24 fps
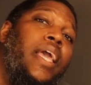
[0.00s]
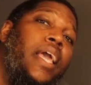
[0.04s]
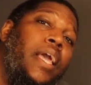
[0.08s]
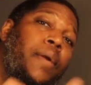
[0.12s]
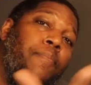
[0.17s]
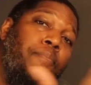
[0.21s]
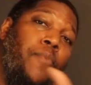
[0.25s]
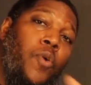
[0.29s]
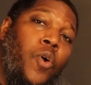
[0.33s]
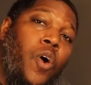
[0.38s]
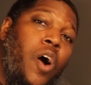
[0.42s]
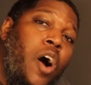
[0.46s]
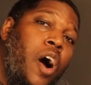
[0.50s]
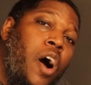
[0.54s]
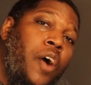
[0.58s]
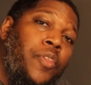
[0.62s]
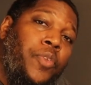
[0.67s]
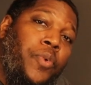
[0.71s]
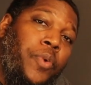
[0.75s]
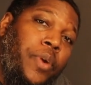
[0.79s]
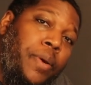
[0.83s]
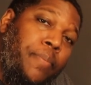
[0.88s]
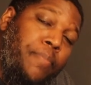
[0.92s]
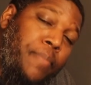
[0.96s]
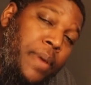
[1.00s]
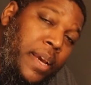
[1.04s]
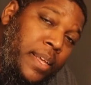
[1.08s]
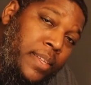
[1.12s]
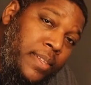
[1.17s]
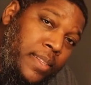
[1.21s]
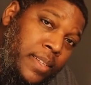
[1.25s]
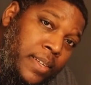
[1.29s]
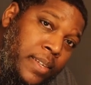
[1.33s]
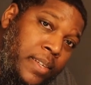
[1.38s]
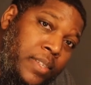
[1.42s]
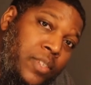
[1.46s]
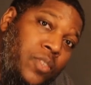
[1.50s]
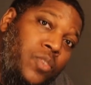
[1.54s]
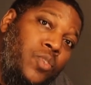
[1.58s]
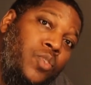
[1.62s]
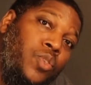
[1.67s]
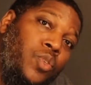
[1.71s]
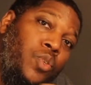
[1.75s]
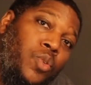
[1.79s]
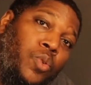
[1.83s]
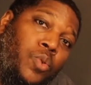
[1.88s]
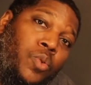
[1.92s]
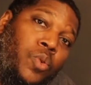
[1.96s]
and more off-grid
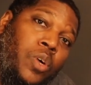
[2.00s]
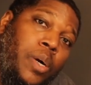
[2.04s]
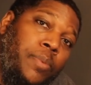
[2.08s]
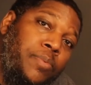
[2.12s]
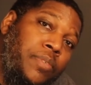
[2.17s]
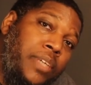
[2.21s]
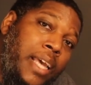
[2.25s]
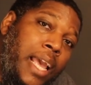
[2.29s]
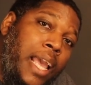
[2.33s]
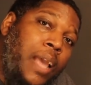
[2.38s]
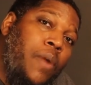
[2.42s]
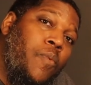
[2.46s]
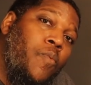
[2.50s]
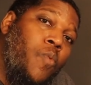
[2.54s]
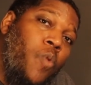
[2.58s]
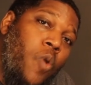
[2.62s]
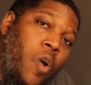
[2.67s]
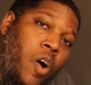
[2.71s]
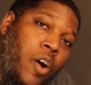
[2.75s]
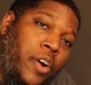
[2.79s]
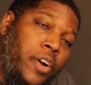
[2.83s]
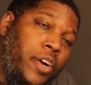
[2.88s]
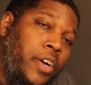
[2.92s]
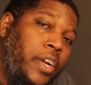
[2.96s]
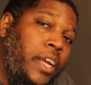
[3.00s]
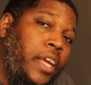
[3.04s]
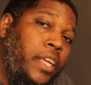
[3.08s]
methods to obtain water